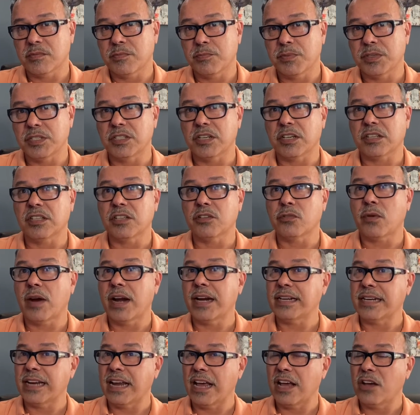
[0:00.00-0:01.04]
particularly right
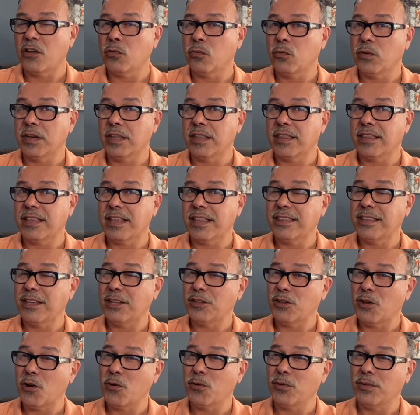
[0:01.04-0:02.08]
now with the
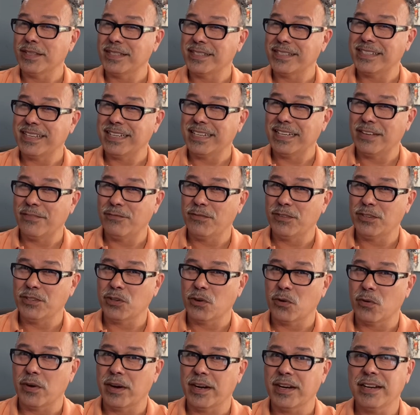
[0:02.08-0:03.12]
low listing
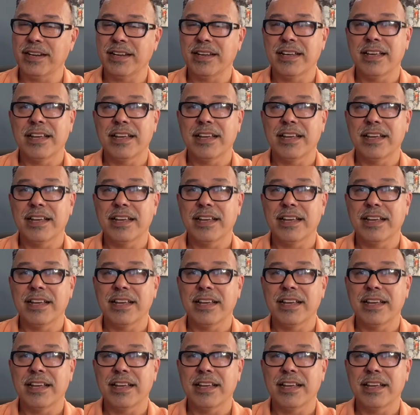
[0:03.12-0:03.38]
inventory,